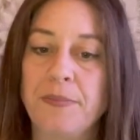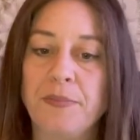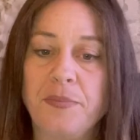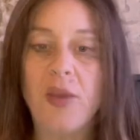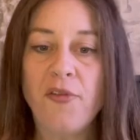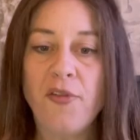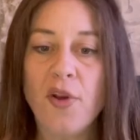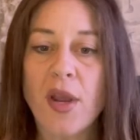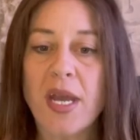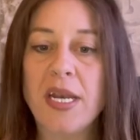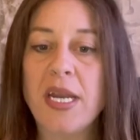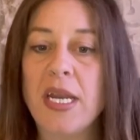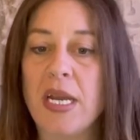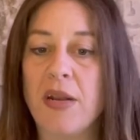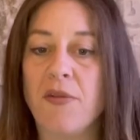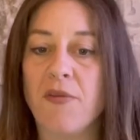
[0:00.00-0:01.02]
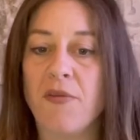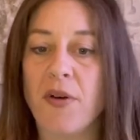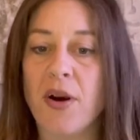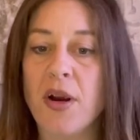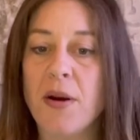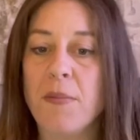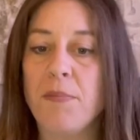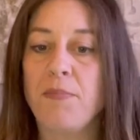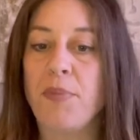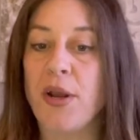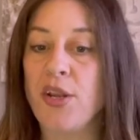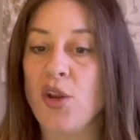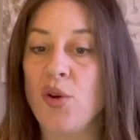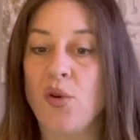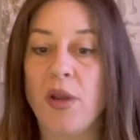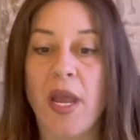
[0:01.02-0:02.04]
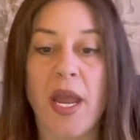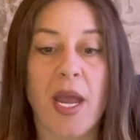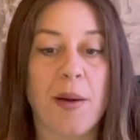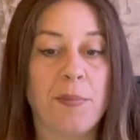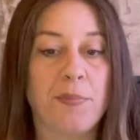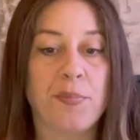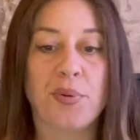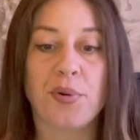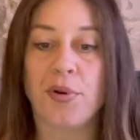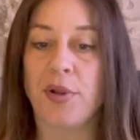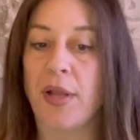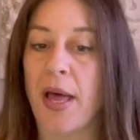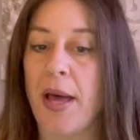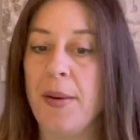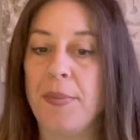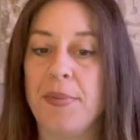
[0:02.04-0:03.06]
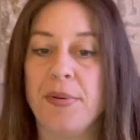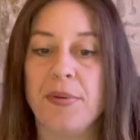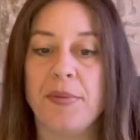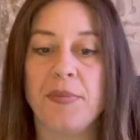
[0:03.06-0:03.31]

If you can invert, but you can't pull up,